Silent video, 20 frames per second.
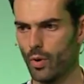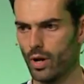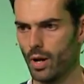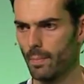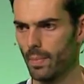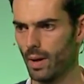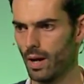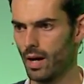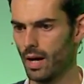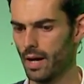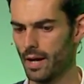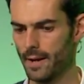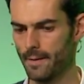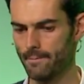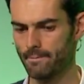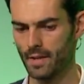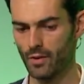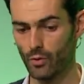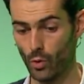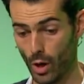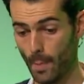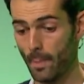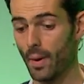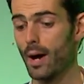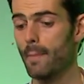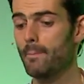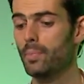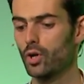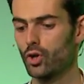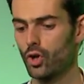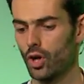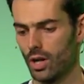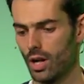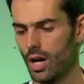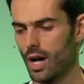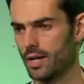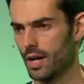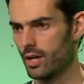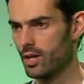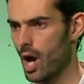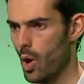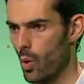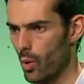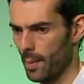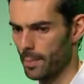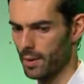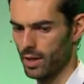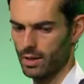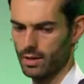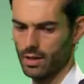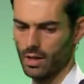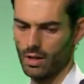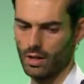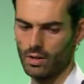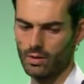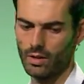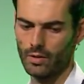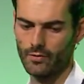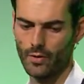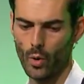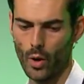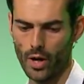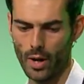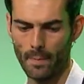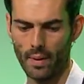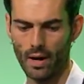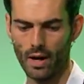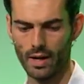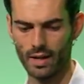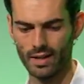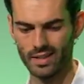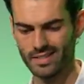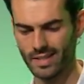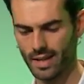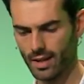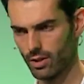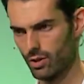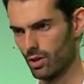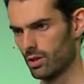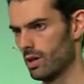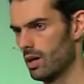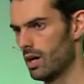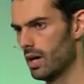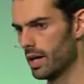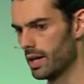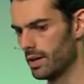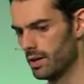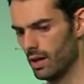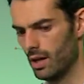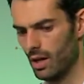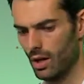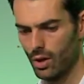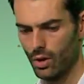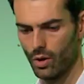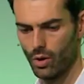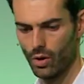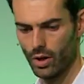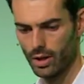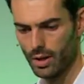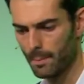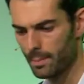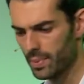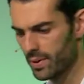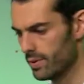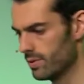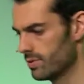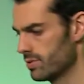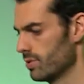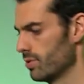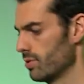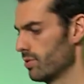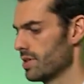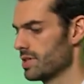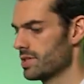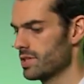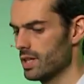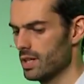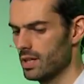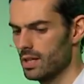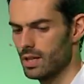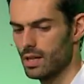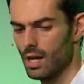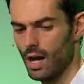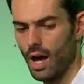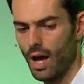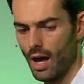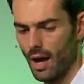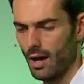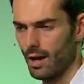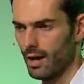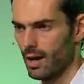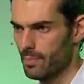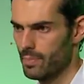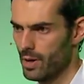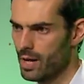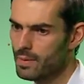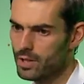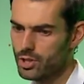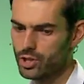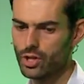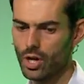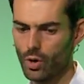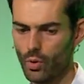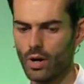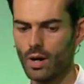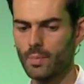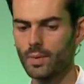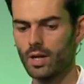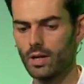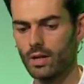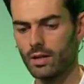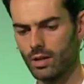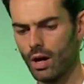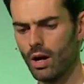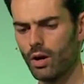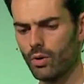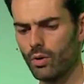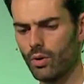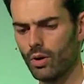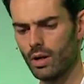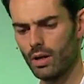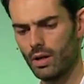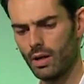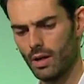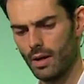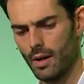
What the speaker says: I want to buy, if I want to buy a book online, I know where I'm going to go. If I want to buy a ticket online, or a computer, or a CD, I pretty much know where I'm going to go.